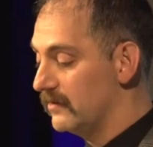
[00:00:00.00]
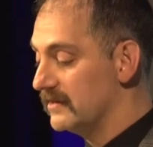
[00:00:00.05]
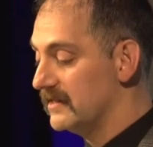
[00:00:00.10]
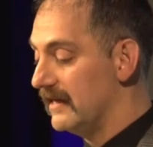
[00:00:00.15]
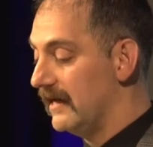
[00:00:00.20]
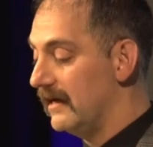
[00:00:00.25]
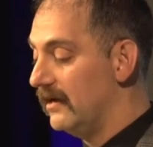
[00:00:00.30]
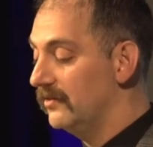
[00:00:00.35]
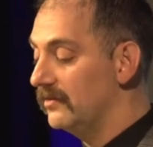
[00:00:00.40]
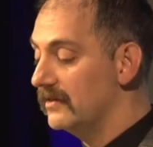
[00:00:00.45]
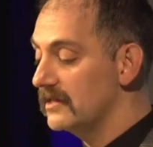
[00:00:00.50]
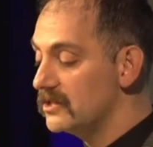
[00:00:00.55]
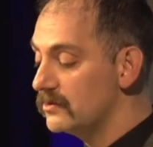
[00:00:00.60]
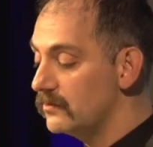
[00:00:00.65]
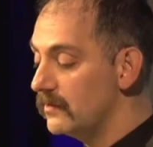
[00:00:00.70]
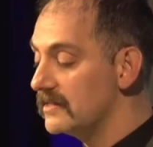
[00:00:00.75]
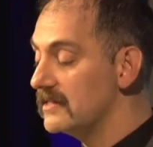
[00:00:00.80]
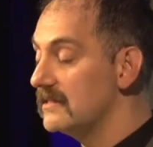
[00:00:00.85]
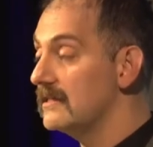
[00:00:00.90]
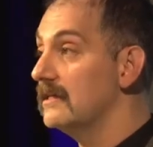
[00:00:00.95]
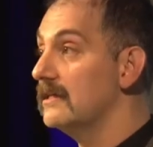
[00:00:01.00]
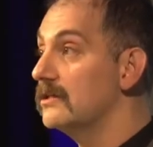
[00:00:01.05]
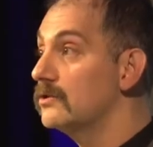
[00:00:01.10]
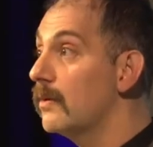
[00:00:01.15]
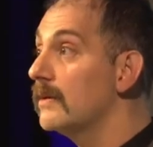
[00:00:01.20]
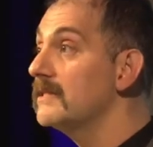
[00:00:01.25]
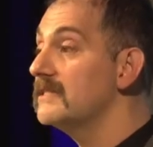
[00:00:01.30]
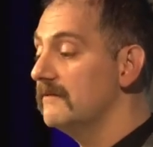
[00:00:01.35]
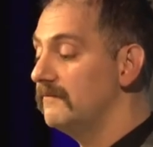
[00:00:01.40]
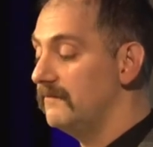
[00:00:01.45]
that was held, this was the
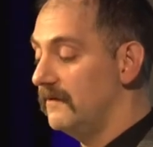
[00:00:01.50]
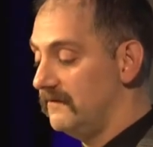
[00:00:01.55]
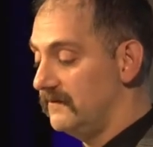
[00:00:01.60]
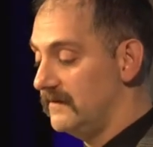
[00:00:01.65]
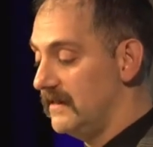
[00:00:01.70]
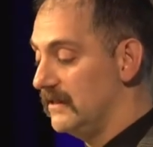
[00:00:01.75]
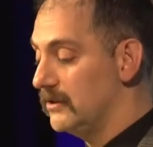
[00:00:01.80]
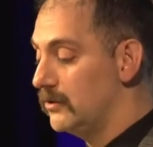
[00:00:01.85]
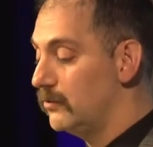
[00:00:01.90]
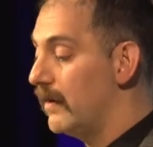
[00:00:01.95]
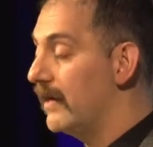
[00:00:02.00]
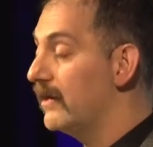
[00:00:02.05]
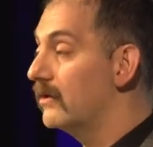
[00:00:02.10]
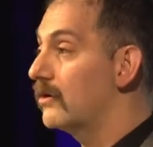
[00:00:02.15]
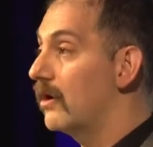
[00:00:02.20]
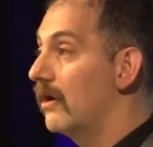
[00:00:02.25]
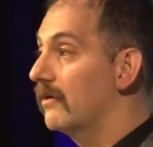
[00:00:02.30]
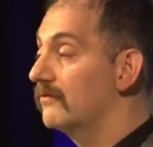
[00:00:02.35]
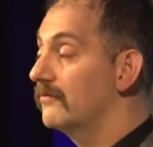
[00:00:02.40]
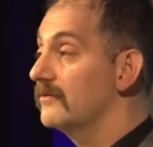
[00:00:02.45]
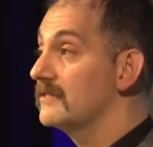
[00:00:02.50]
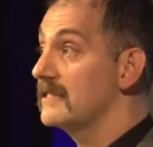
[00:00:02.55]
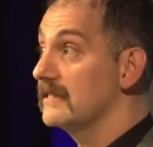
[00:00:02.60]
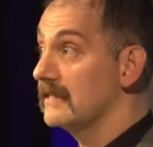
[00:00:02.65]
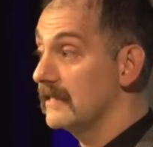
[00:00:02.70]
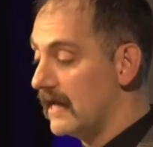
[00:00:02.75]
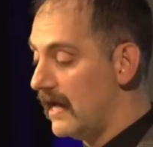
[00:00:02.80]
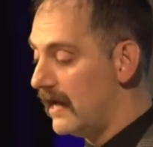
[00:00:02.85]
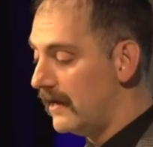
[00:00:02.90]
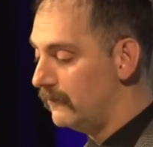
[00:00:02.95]
2015 TWAIL conference
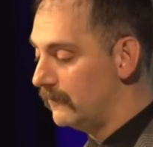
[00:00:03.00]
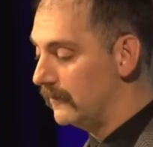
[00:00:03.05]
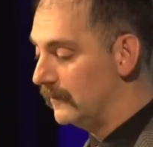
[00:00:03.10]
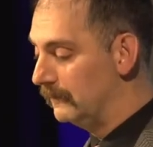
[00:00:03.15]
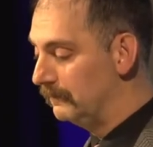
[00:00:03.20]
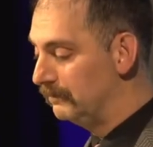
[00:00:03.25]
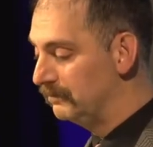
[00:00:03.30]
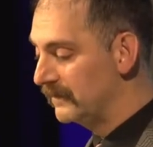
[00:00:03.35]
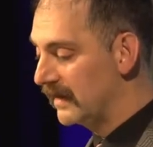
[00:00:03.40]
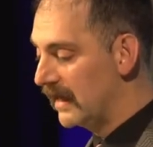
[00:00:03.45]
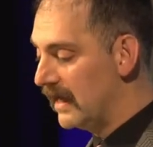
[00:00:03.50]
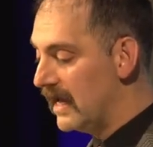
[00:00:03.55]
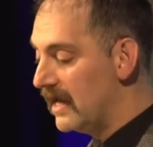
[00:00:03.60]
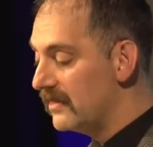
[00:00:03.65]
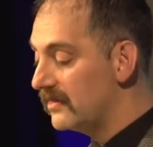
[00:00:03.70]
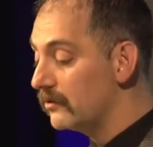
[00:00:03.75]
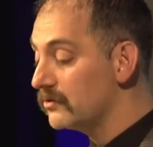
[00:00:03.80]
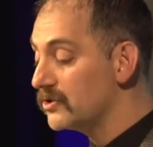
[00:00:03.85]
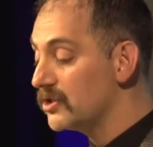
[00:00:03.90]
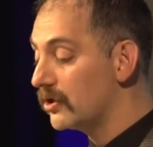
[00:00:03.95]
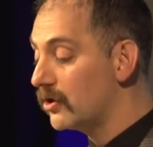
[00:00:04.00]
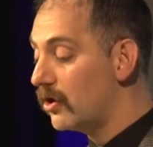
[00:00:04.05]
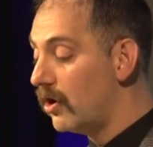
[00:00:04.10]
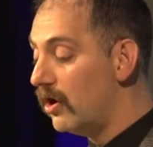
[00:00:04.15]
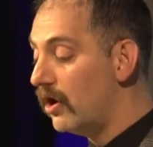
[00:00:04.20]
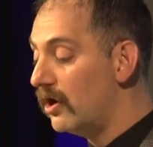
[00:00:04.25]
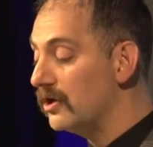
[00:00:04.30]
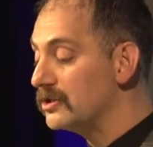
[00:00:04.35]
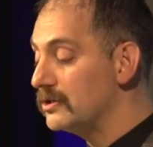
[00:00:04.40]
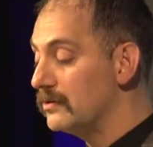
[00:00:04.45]
in Cairo, there was a
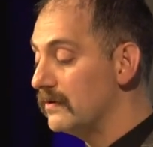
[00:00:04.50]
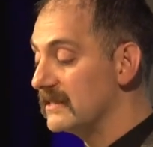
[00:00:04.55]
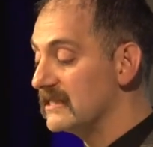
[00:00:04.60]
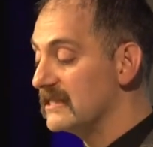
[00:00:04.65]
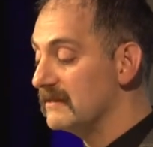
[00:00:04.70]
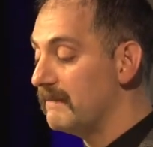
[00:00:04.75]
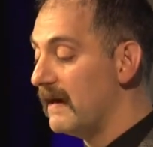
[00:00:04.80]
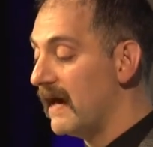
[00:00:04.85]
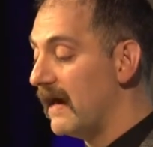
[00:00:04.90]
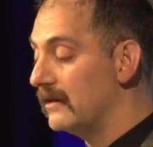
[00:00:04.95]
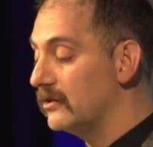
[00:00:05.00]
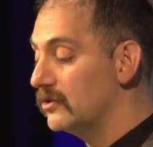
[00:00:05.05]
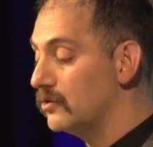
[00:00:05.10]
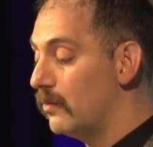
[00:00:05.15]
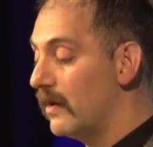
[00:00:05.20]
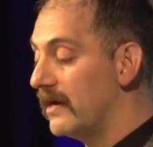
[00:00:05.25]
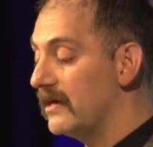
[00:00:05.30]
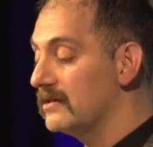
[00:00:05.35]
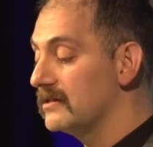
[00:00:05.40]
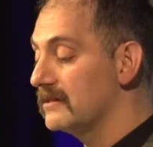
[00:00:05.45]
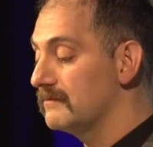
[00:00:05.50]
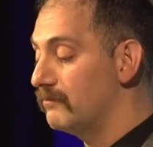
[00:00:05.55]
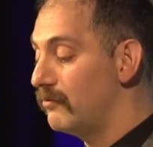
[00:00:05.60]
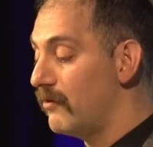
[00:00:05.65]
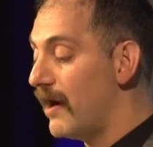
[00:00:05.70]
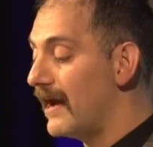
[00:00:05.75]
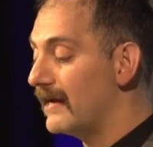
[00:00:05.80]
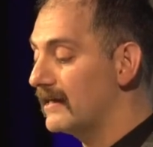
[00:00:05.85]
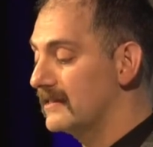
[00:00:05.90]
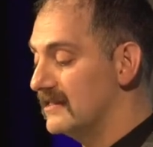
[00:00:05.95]
call to expand TWAIL's
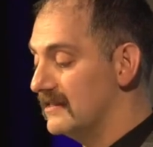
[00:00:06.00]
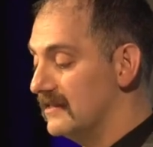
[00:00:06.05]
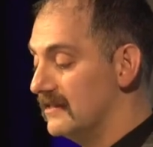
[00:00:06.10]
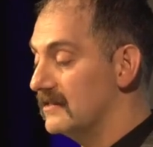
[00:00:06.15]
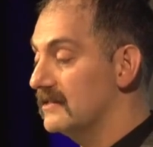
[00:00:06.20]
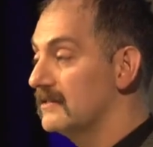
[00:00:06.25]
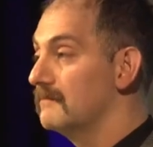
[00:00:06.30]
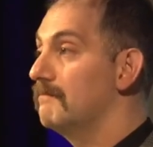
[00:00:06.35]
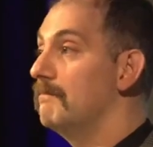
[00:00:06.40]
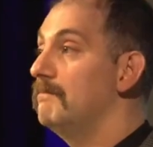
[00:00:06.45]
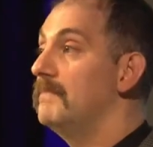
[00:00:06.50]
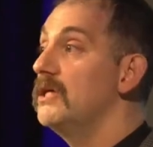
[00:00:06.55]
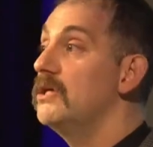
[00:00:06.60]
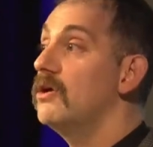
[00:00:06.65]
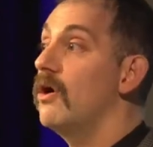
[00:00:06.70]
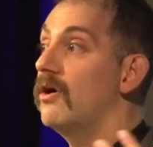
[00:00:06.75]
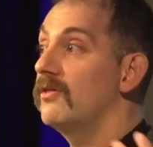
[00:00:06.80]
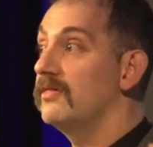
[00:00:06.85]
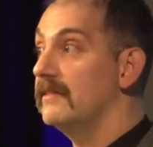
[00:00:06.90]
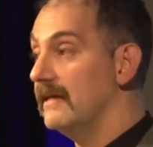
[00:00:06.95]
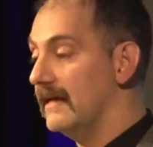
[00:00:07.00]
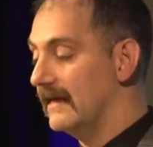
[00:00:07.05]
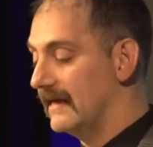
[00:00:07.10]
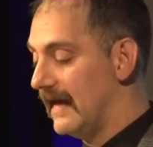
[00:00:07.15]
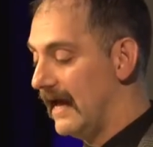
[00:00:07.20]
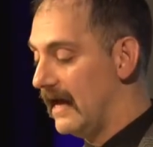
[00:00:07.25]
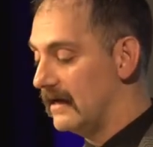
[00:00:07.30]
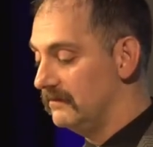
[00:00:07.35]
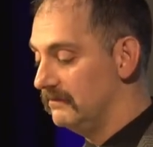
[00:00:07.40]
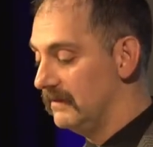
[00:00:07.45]
praxis beyond the
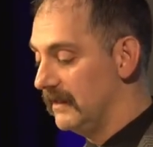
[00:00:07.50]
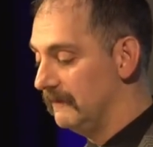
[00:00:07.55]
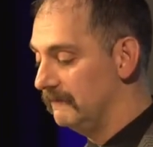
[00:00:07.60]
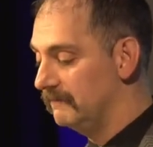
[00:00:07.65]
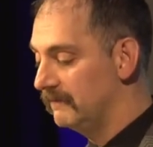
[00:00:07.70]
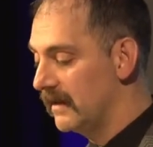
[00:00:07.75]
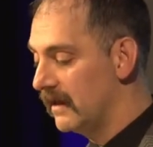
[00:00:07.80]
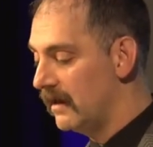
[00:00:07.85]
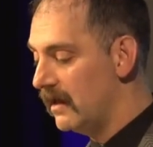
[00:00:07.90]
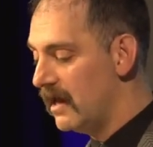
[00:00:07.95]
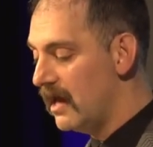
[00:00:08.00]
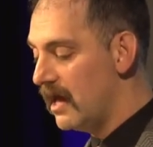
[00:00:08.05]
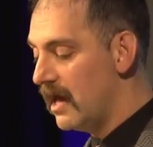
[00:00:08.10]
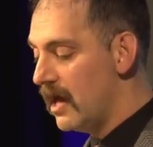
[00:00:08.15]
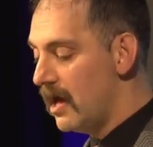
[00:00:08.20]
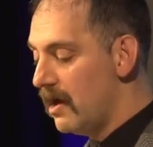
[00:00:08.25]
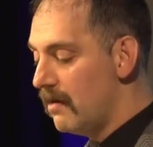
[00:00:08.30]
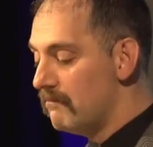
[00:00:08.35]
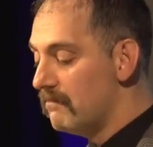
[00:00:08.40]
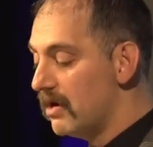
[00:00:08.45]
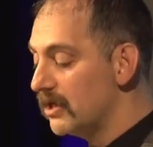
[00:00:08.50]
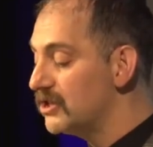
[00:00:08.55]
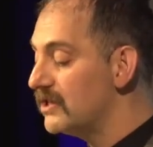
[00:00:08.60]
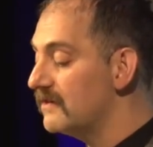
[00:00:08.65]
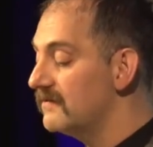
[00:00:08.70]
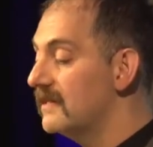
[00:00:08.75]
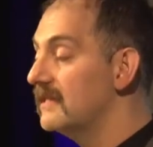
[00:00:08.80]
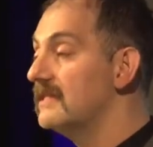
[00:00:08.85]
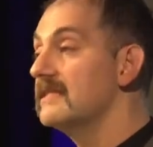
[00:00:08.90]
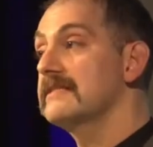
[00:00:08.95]
academy.
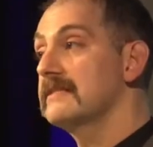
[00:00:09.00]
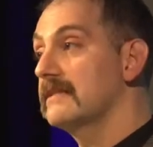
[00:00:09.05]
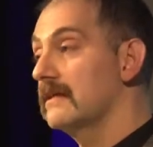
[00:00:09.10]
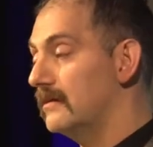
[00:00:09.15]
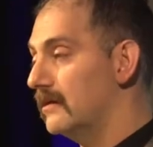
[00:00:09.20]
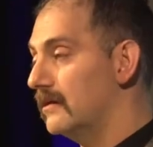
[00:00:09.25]
Much of the